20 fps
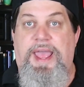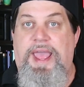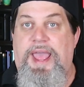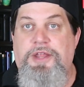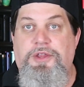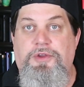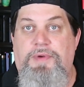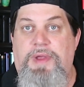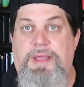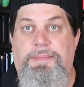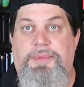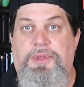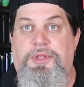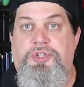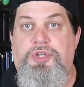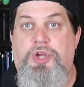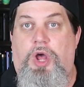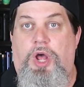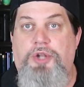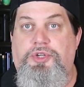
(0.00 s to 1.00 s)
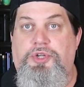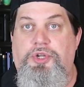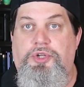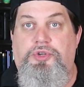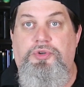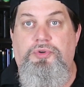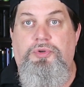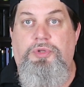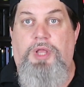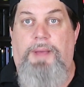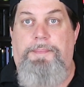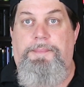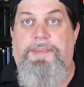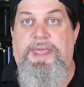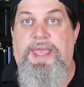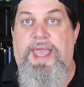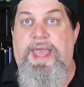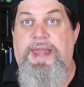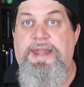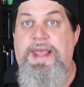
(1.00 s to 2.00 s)
and you're able to charge your Juul up
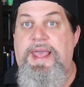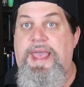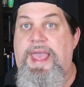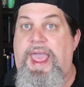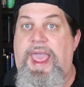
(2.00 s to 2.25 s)
again